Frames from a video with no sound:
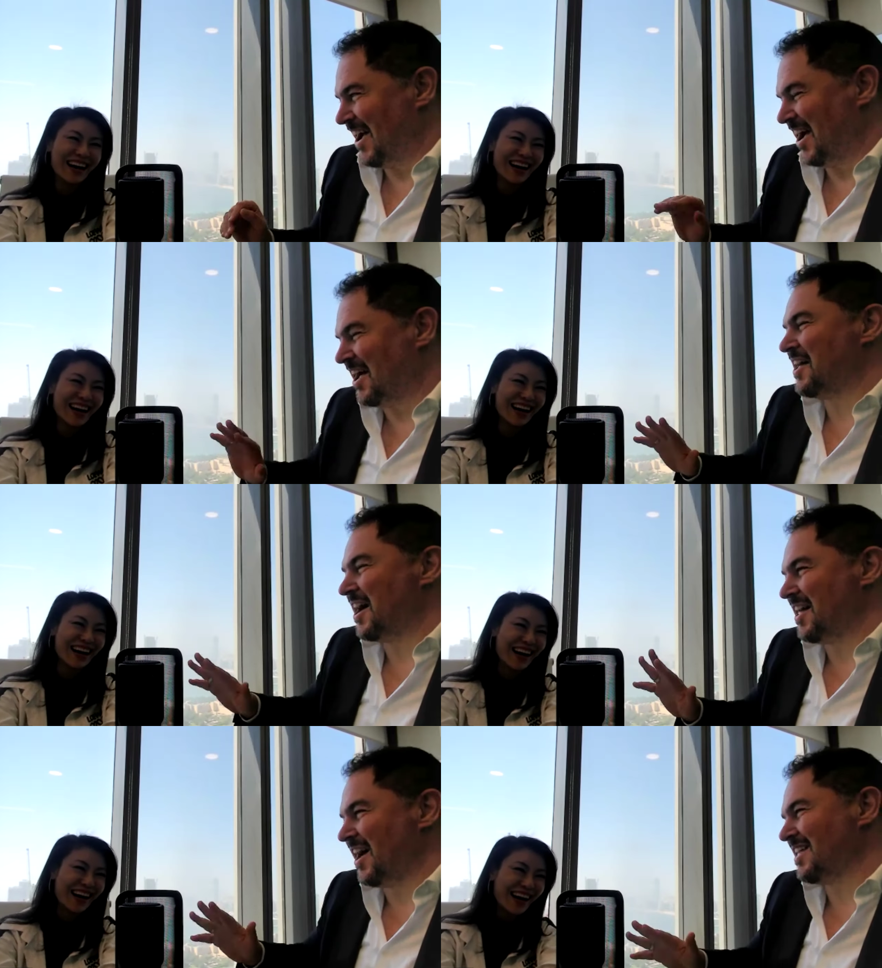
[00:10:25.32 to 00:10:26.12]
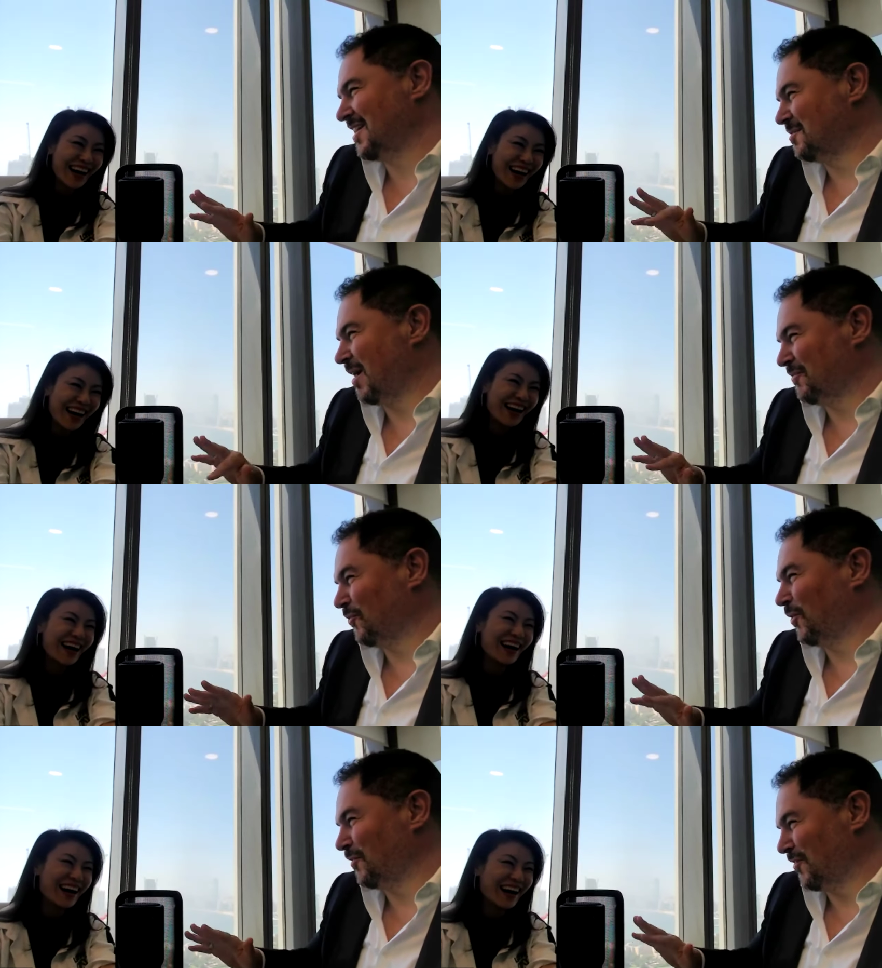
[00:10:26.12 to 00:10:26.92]
Speaker 1: I, I, I, think you're
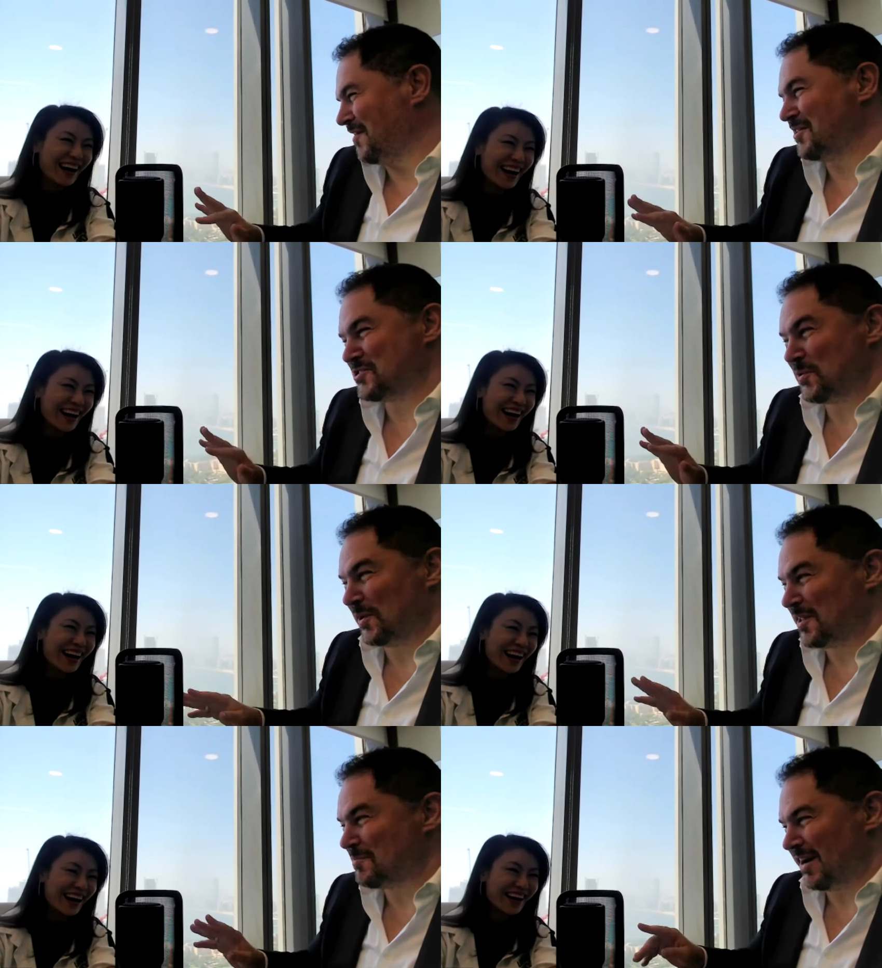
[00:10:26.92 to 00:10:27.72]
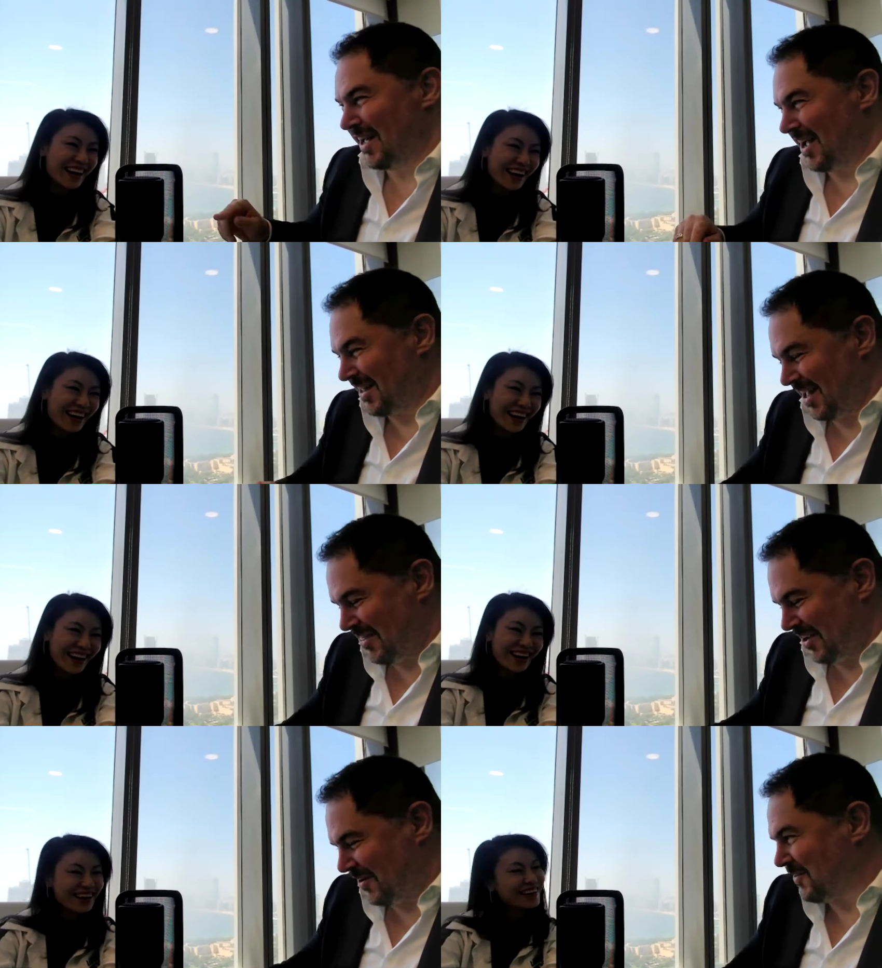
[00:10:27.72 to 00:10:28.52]
about four or five years too early, but
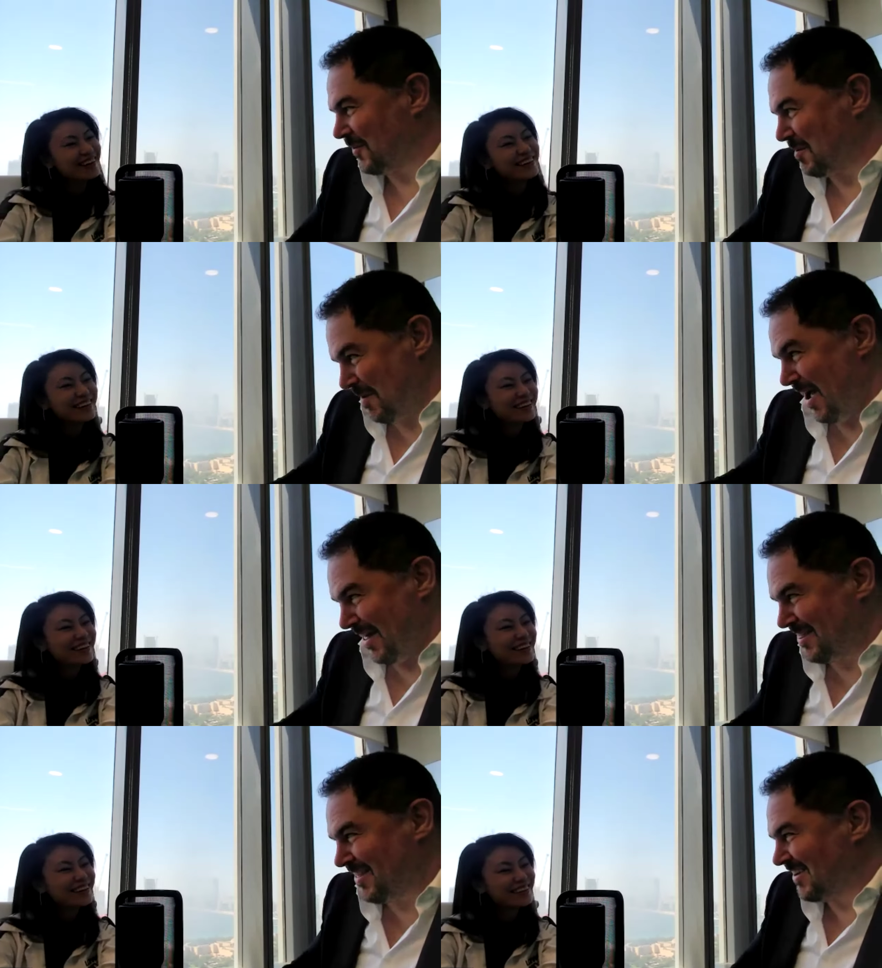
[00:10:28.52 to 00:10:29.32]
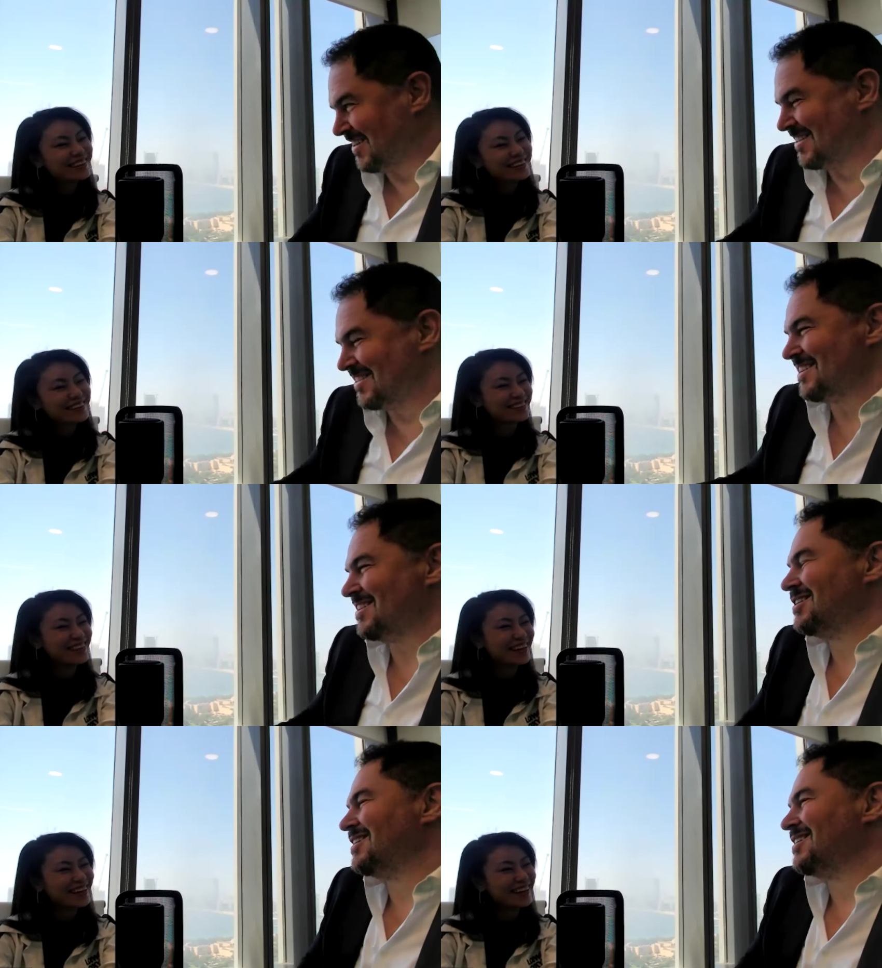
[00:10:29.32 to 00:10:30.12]
I, I think you're on the right path.
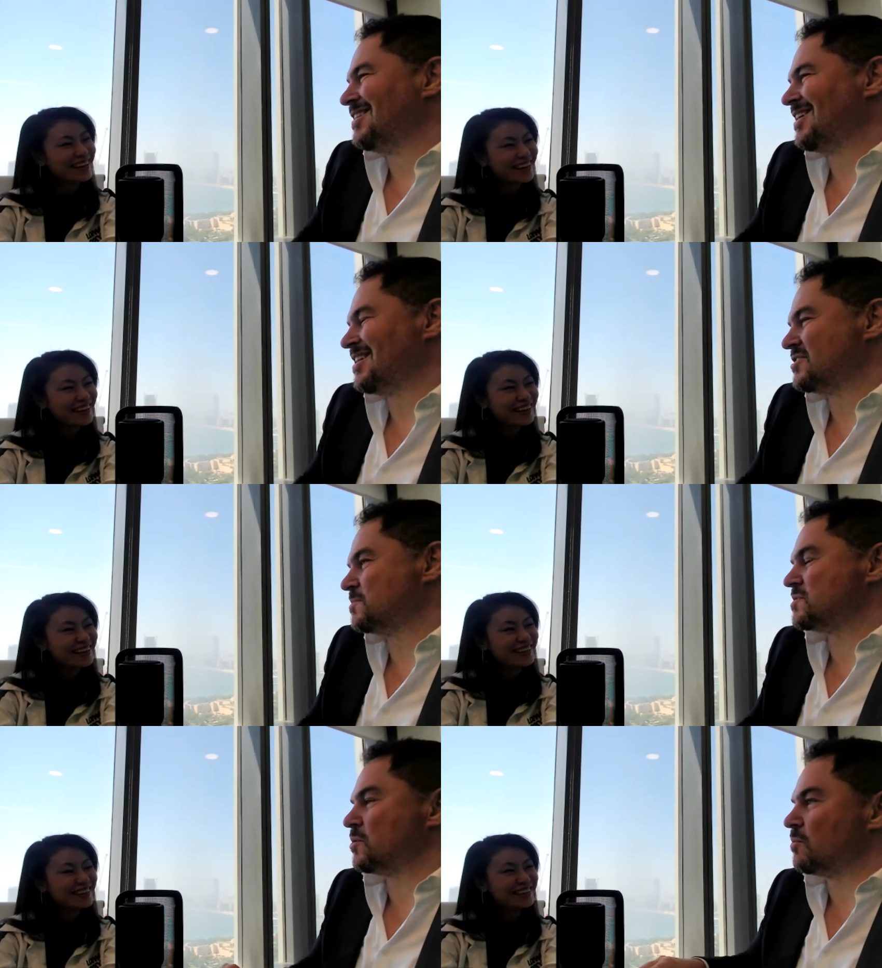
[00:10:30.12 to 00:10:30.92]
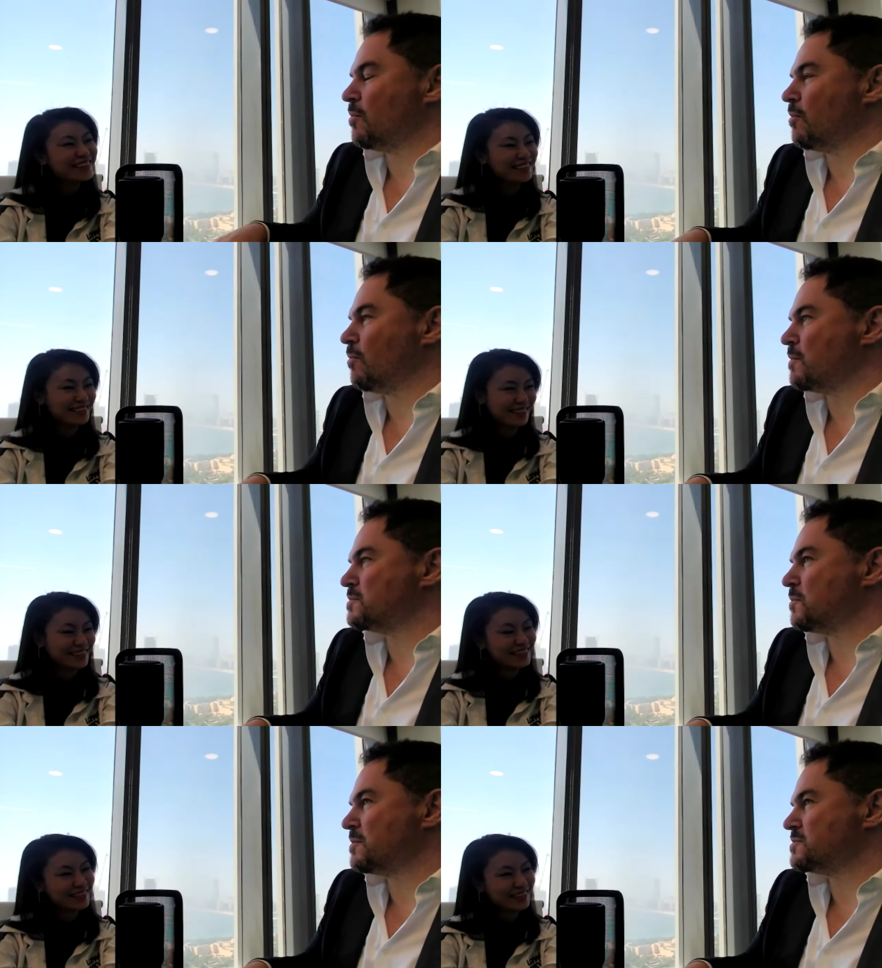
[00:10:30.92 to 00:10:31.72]
Yes. So, so
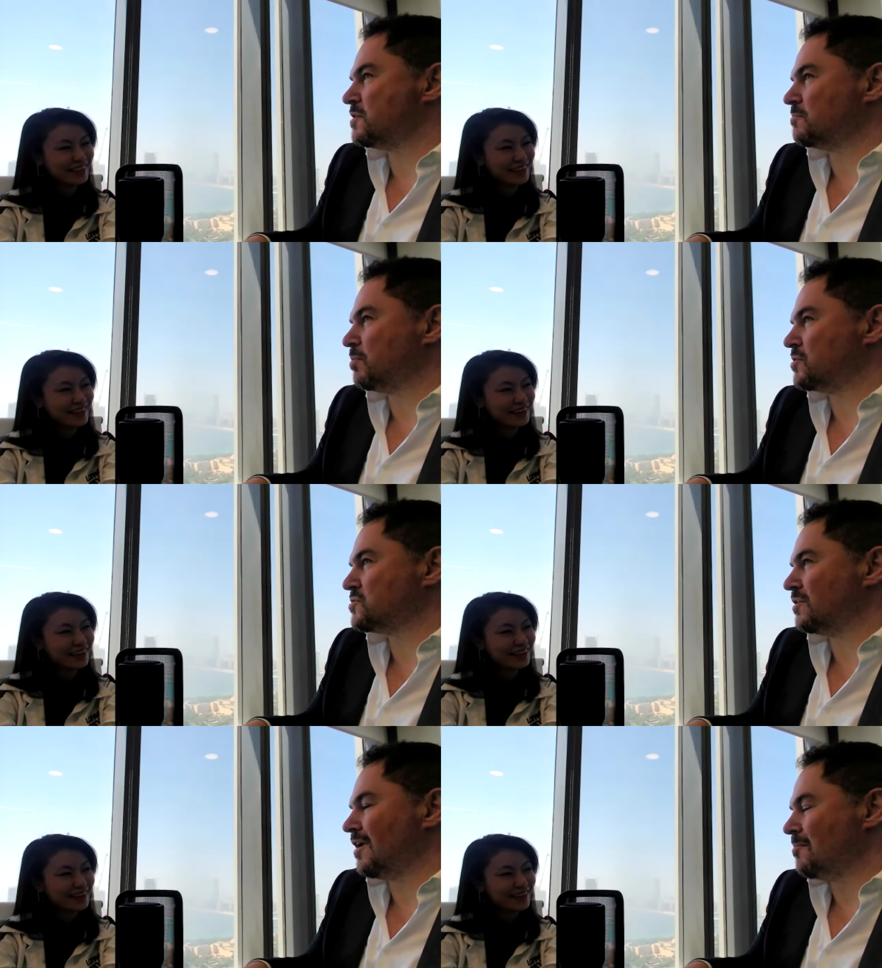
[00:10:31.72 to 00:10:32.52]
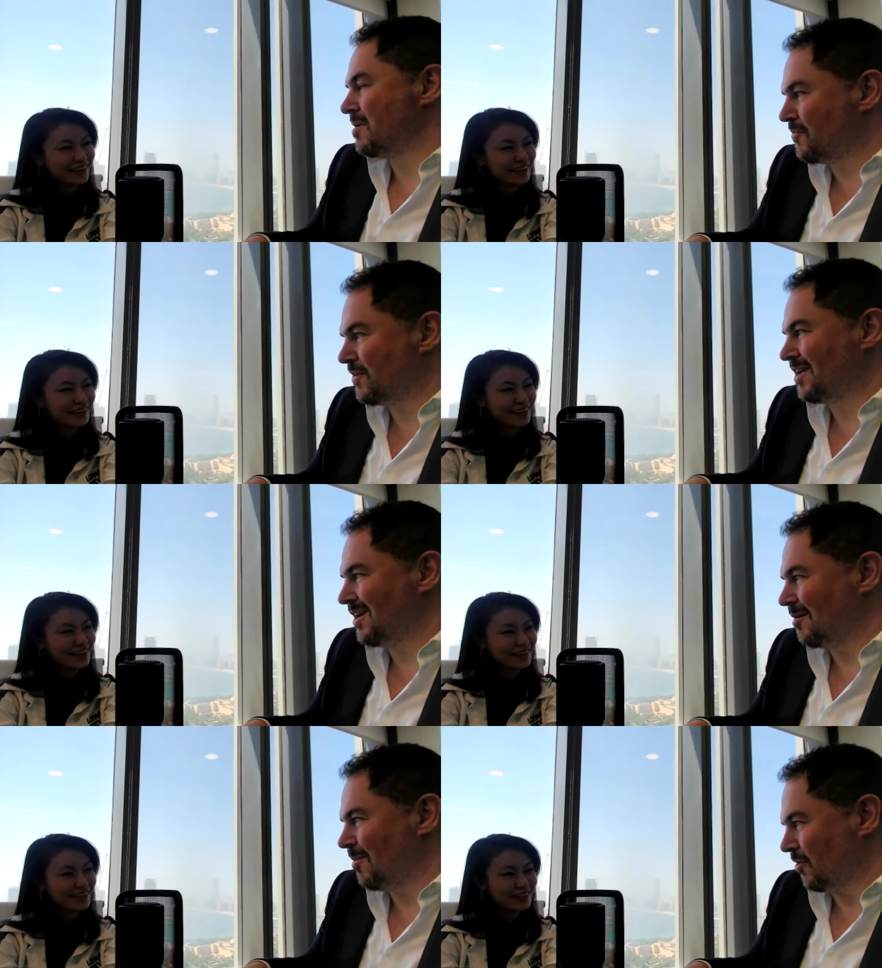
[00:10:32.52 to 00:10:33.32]
what, was, what was your personal
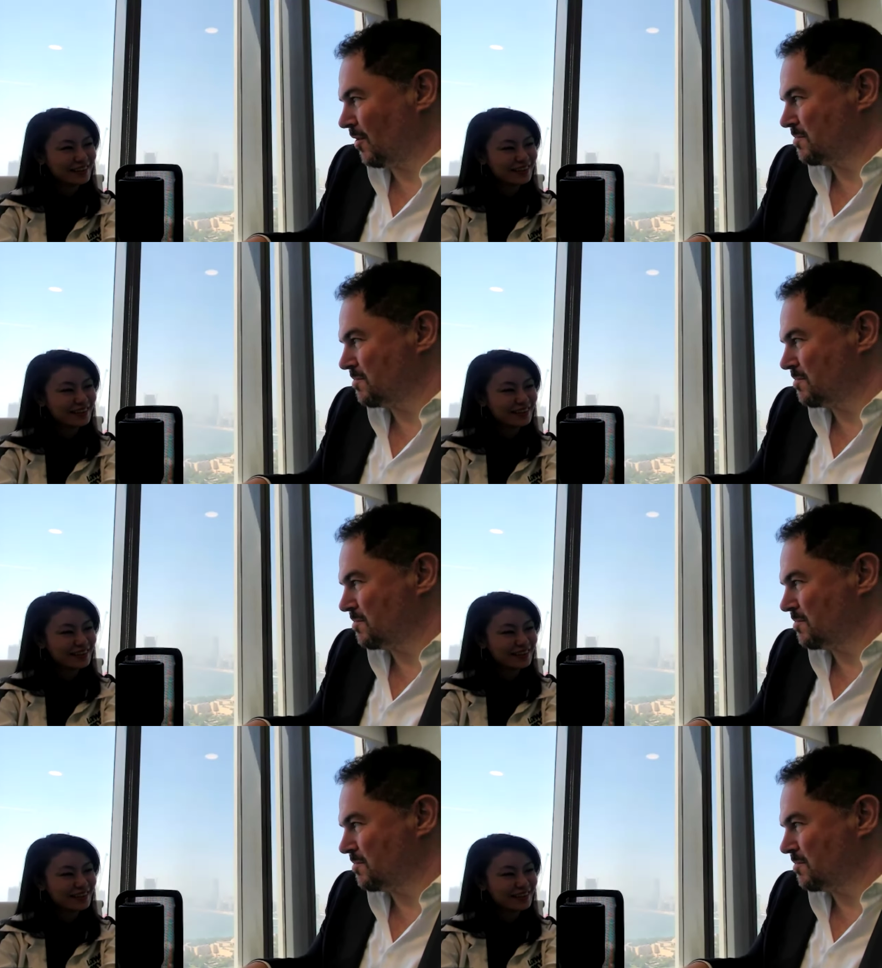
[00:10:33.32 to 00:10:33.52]
epiphany about